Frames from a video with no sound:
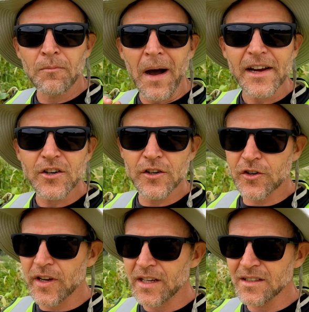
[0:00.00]

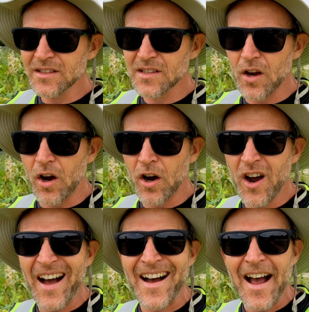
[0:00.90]
microgreens
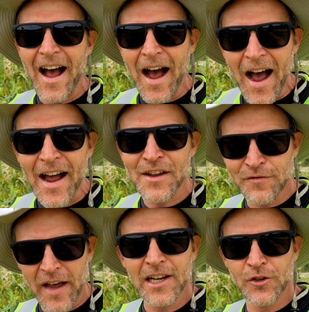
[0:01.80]
are a high
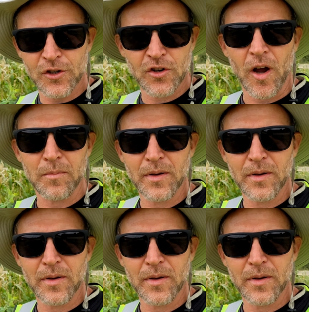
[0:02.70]
value crop.